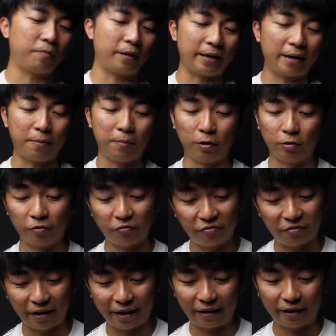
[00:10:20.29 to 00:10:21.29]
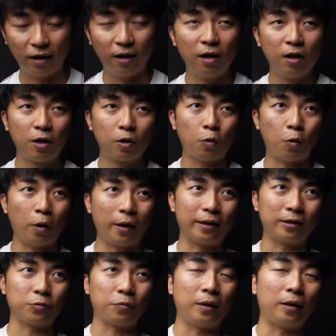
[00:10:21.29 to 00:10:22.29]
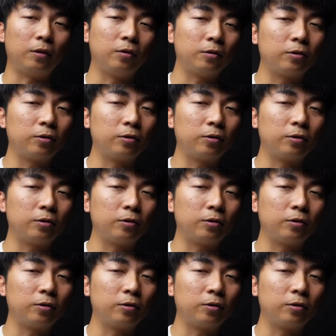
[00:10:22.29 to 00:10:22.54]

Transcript: being able to fan quite as well.